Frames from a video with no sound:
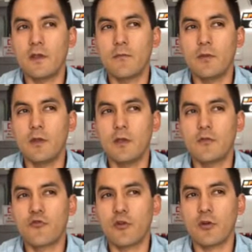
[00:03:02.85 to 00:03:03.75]
It can
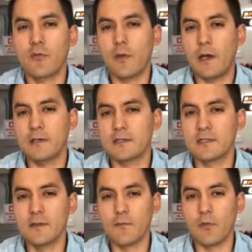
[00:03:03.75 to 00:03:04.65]
be triggered by as
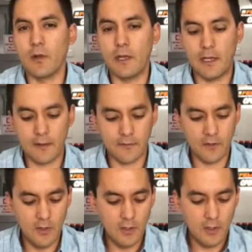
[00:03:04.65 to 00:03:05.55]
simple as
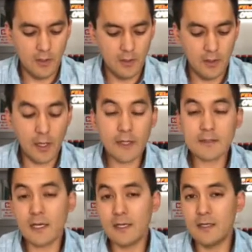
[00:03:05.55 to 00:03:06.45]

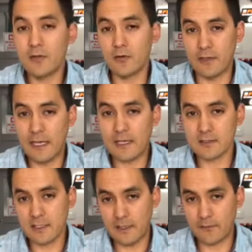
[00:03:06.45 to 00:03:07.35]
not tightening your
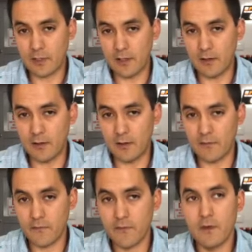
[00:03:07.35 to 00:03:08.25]
gas cap tight
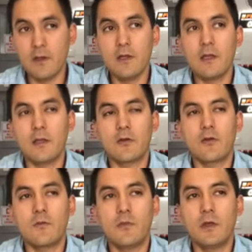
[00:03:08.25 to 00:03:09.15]
enough. It
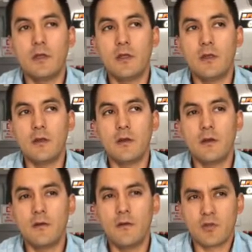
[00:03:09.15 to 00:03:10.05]
could be
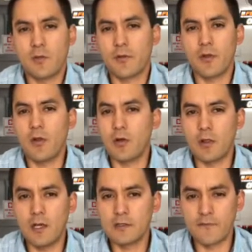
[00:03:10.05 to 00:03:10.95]
something along the
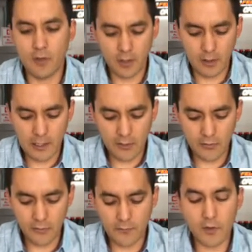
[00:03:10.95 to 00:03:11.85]
lines of not allowing
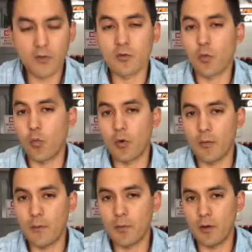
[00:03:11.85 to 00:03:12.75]
your vehicle to warm
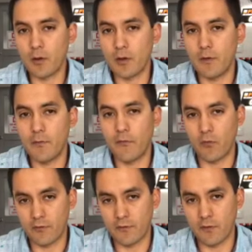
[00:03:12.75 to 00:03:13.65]
up long enough
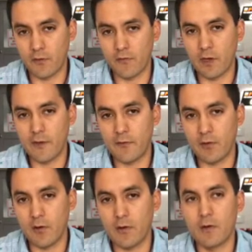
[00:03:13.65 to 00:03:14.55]
before you started driving
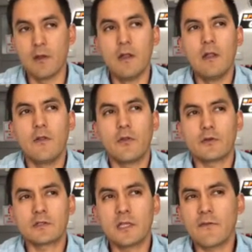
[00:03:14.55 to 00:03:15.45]
hard.
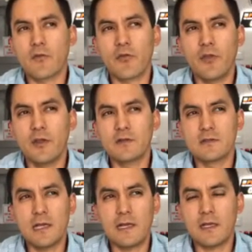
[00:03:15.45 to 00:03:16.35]
There's several
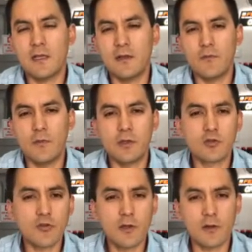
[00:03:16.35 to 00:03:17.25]
things that can be
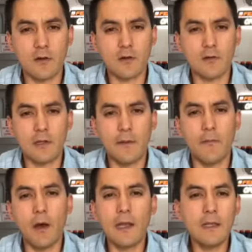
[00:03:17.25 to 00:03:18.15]
triggered that
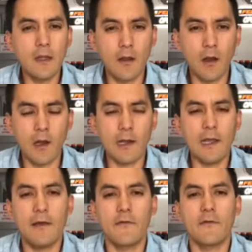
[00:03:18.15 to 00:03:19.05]
might not
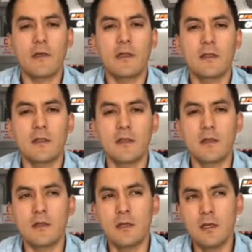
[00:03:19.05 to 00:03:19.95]
have
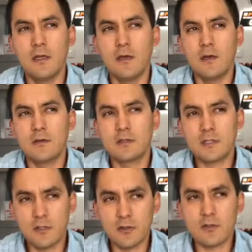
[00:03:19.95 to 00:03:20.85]
anything
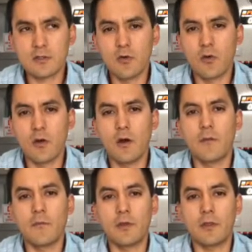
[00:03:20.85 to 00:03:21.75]
serious going
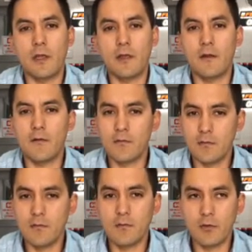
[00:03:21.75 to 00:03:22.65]
on, but that
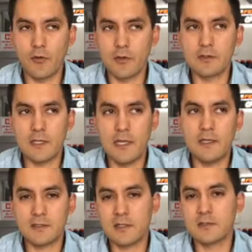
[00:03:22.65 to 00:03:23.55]
there is
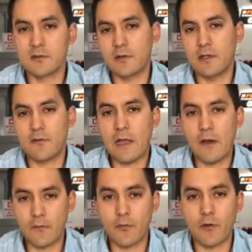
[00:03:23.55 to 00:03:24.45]
a sensor that's
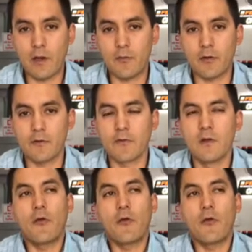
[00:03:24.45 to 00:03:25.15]
out of parameters.